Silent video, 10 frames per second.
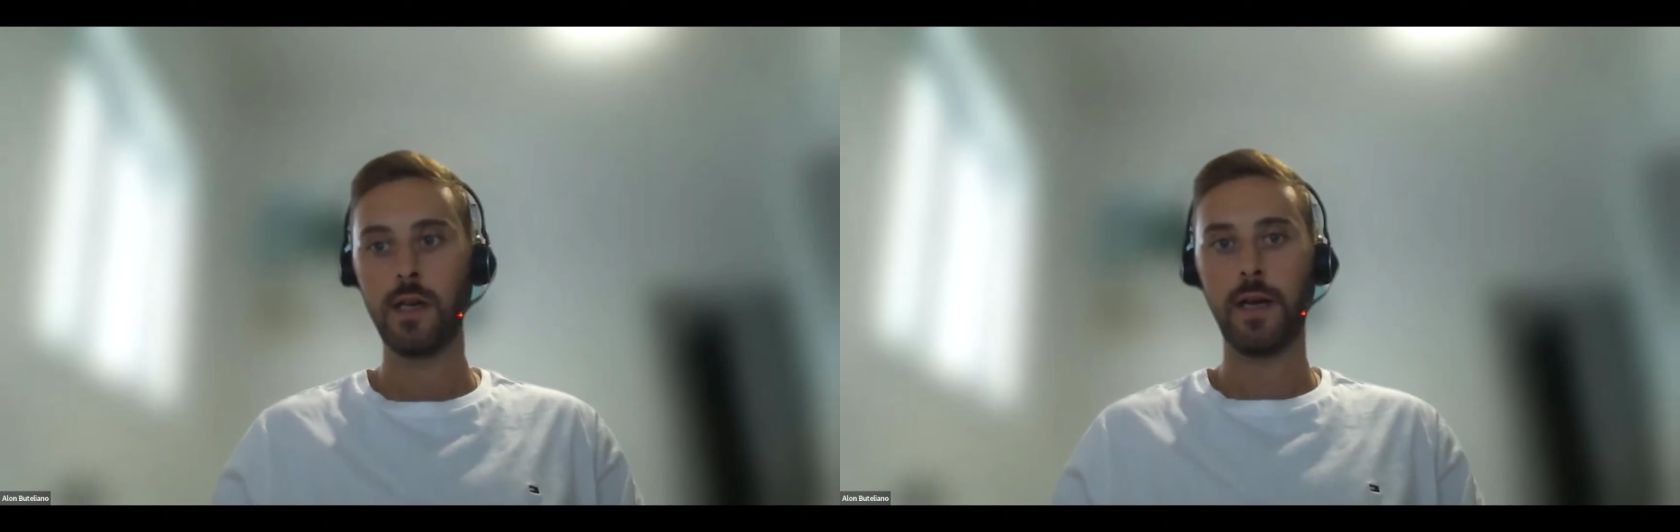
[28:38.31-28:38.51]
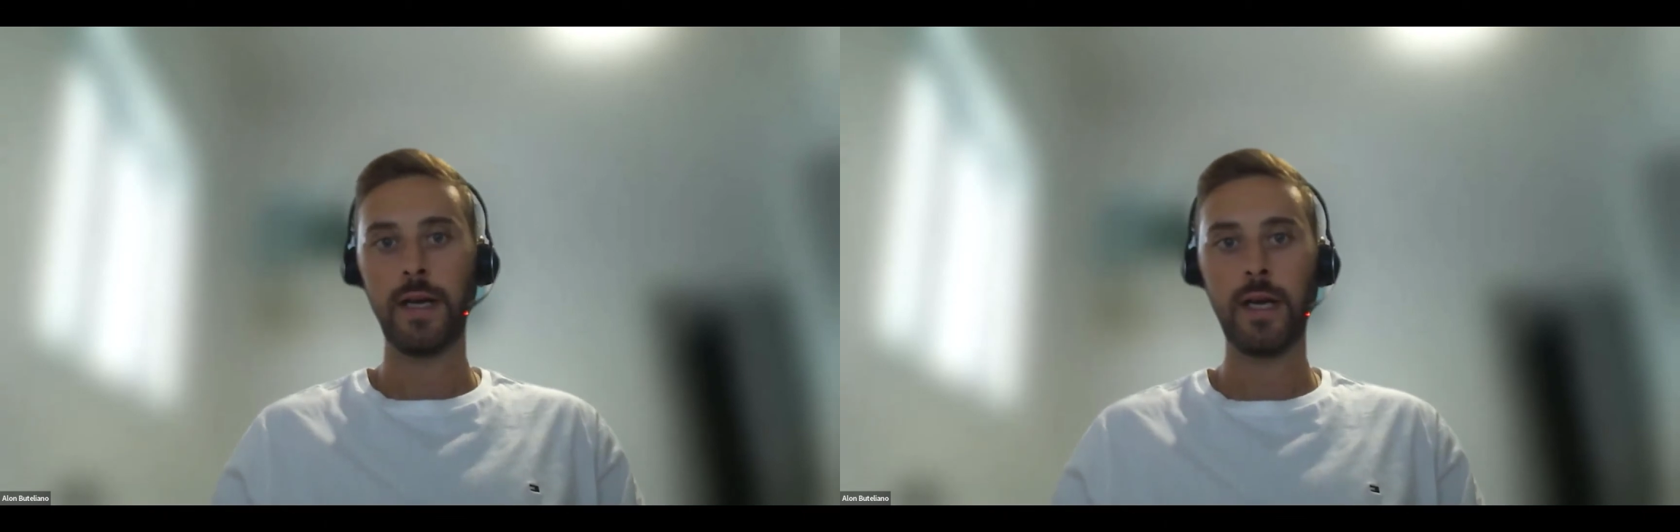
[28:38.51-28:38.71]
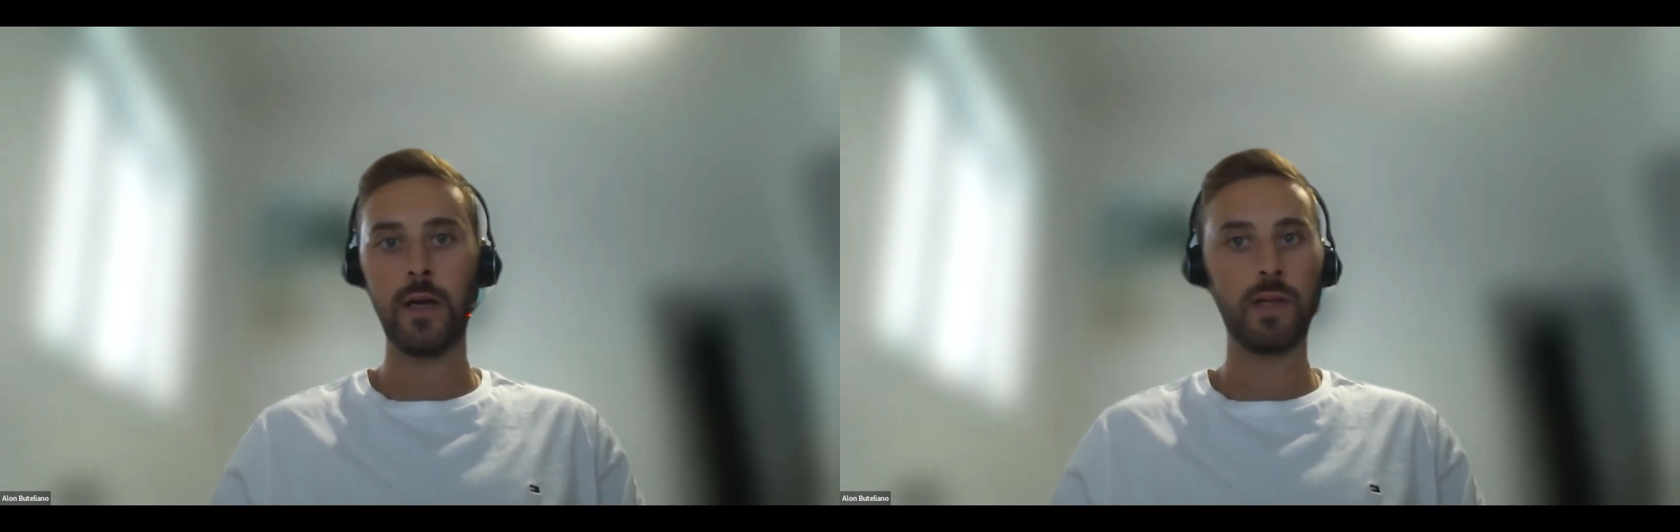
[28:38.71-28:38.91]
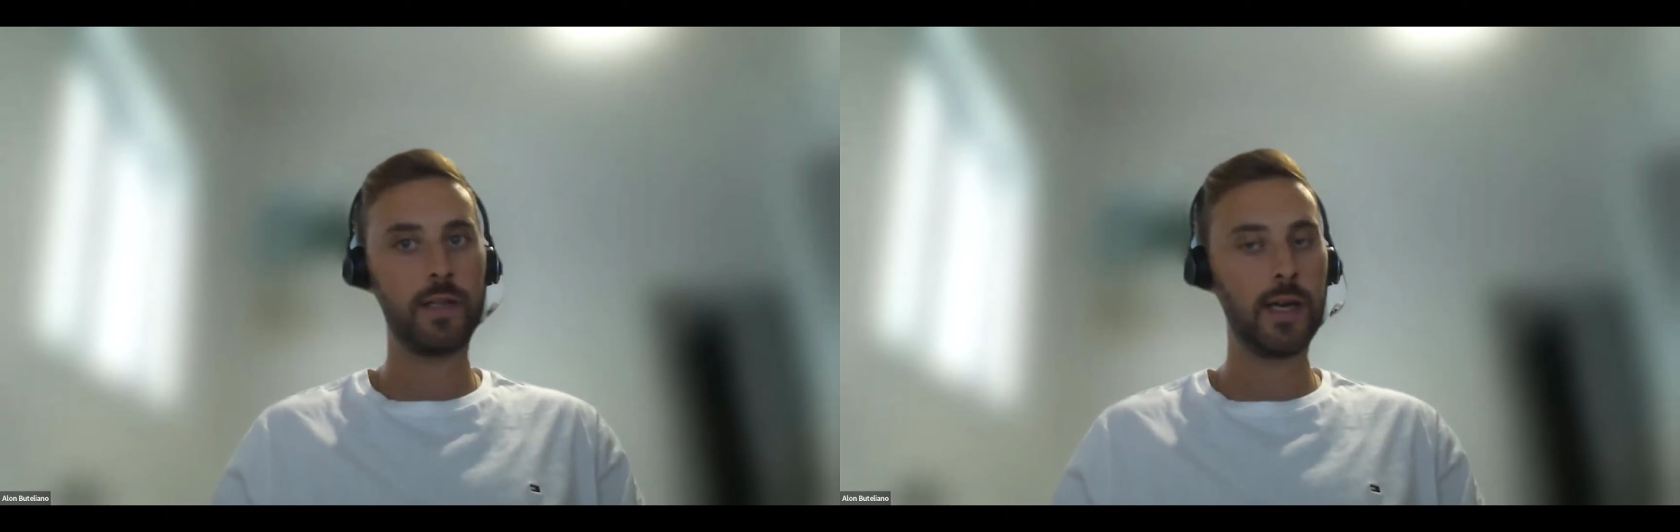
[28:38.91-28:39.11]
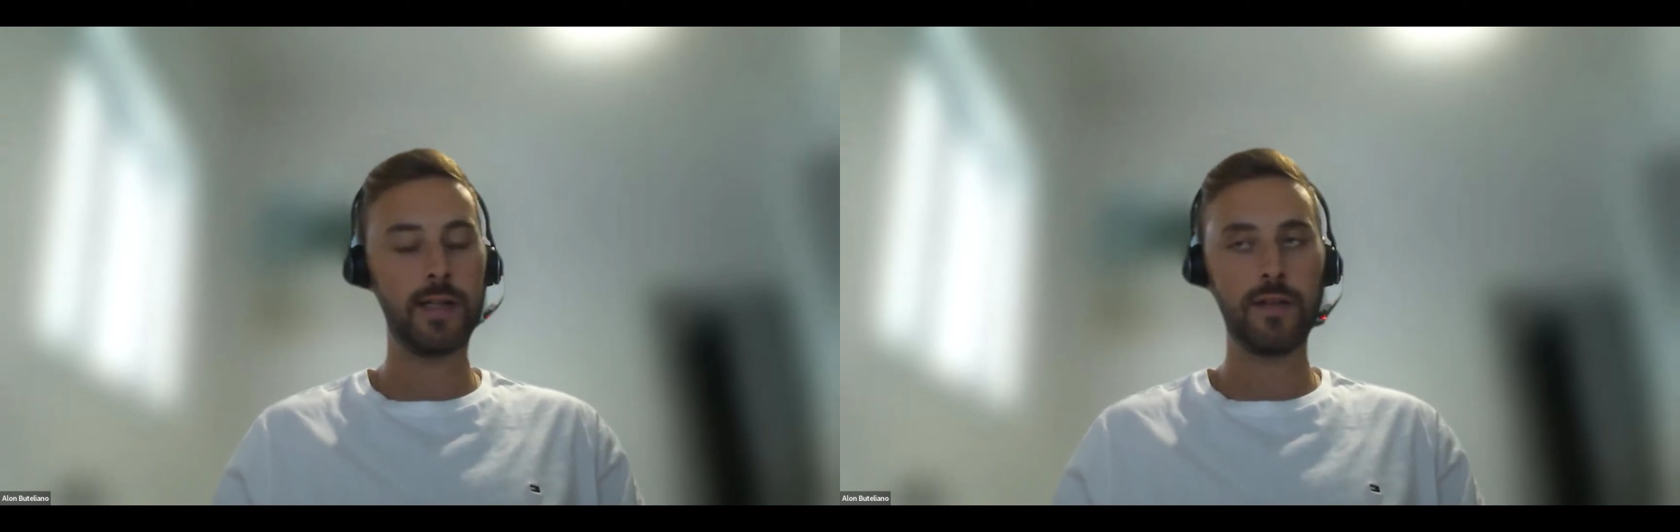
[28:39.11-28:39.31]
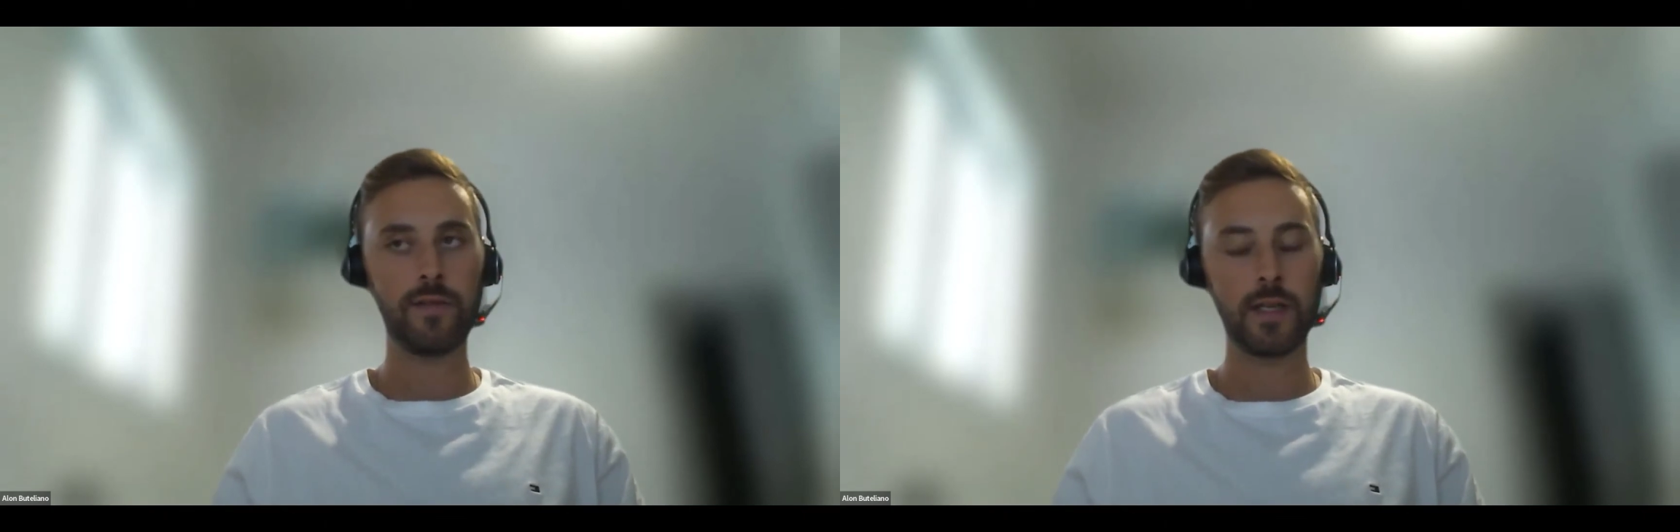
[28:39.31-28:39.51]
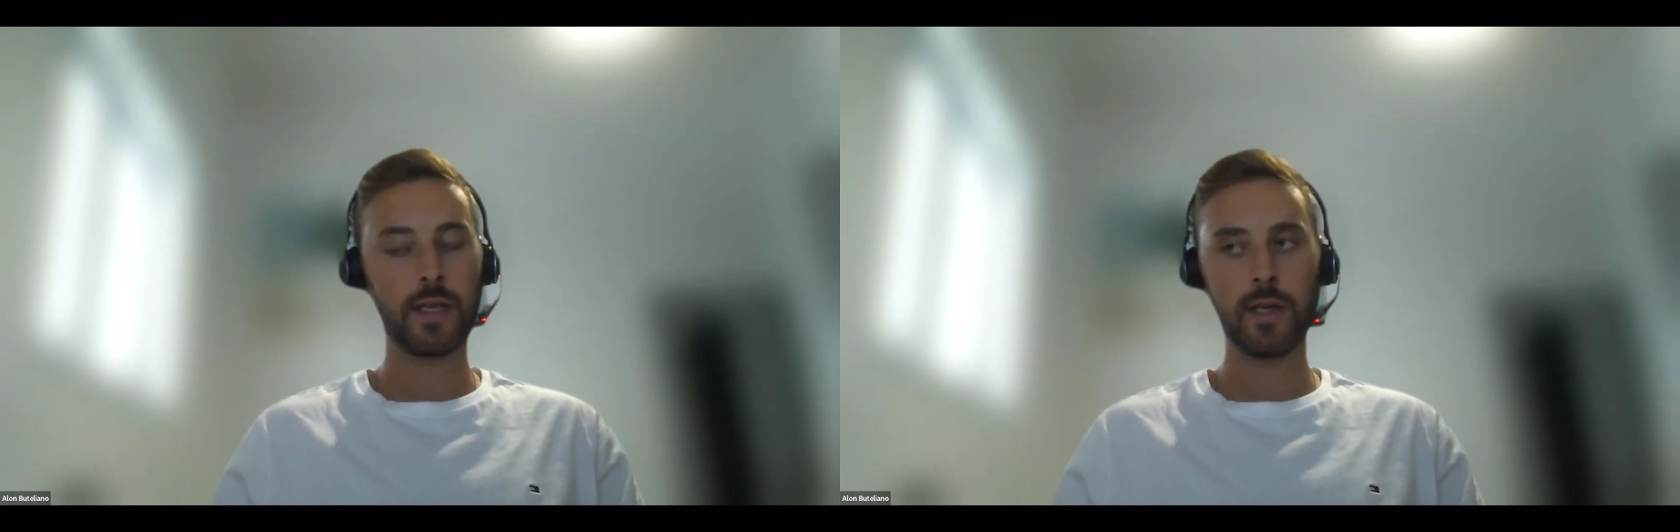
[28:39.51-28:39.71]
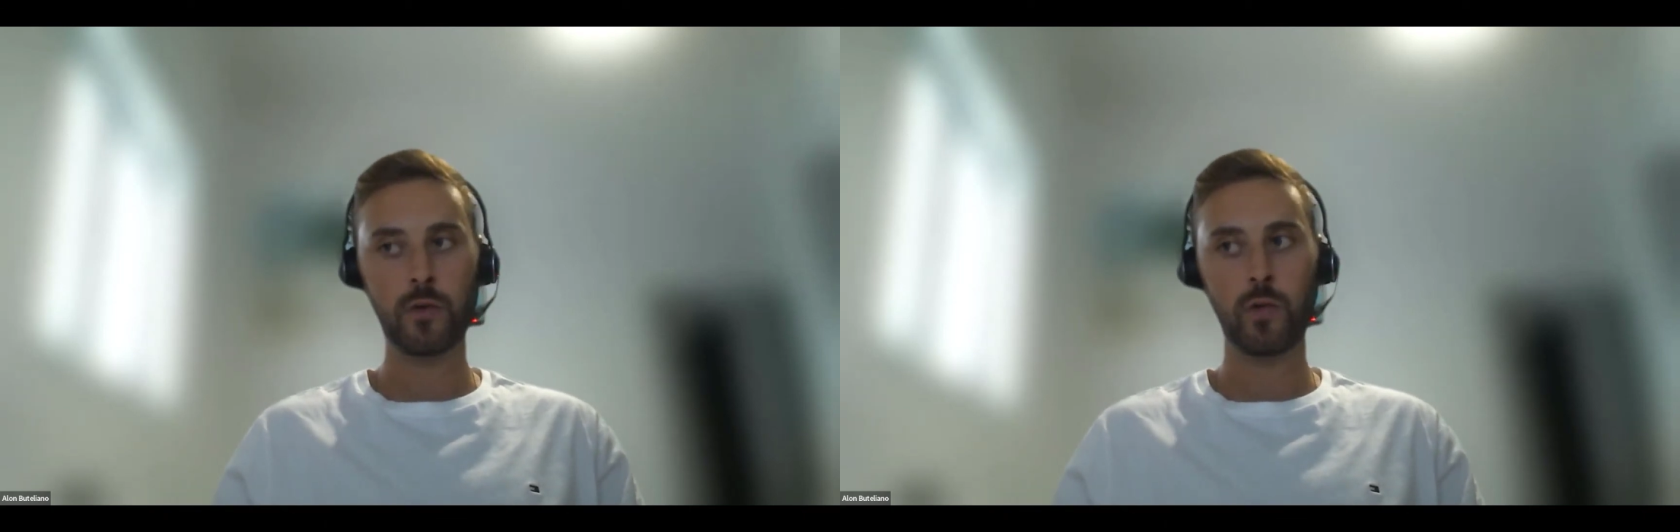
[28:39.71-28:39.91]
But yeah, I
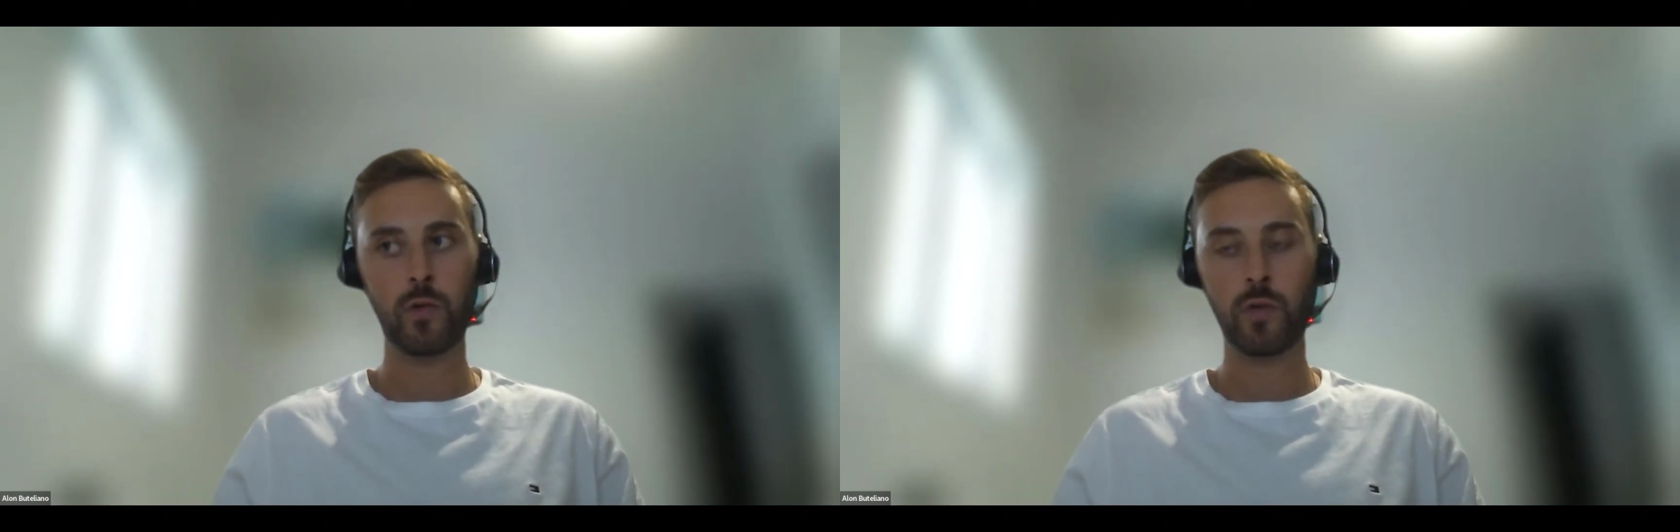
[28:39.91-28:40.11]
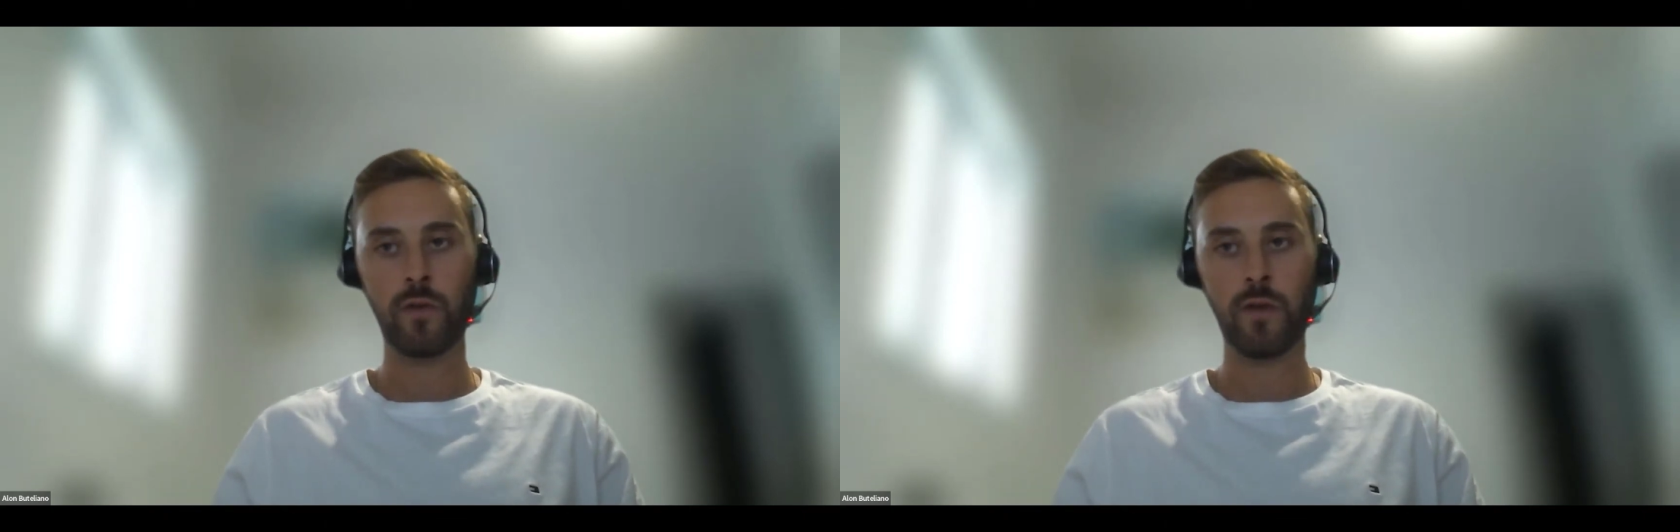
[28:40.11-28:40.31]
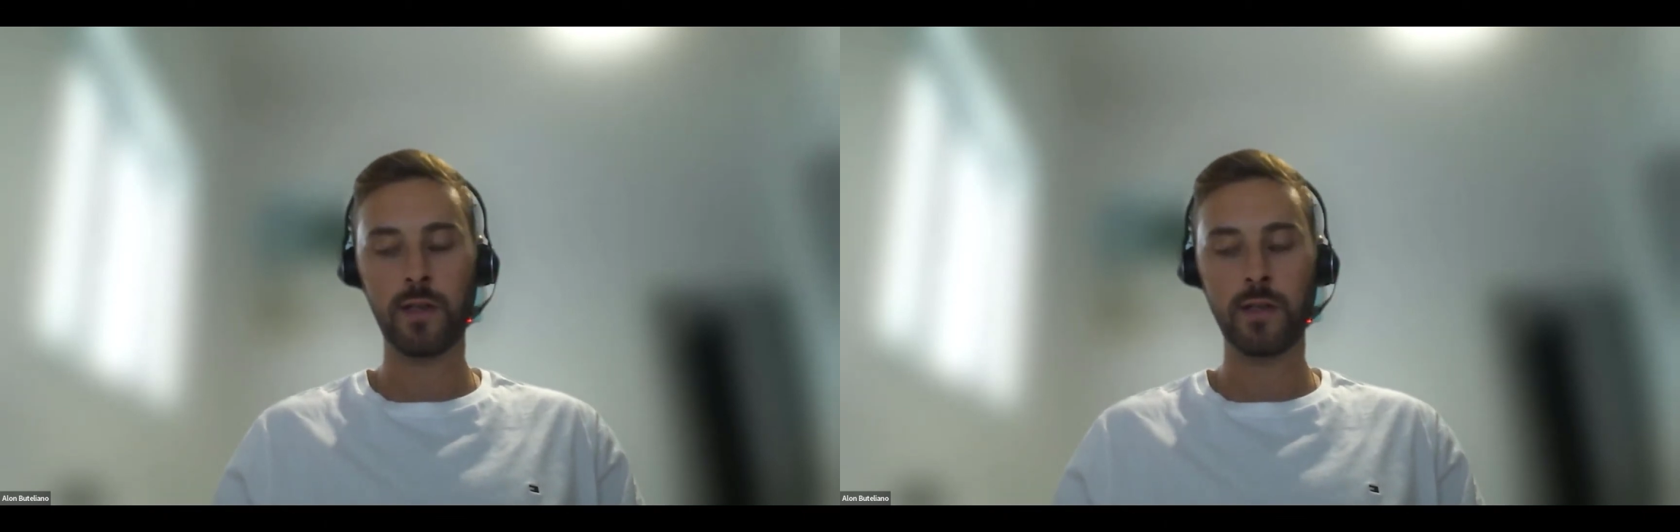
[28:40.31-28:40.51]
definitely agree with Yuval.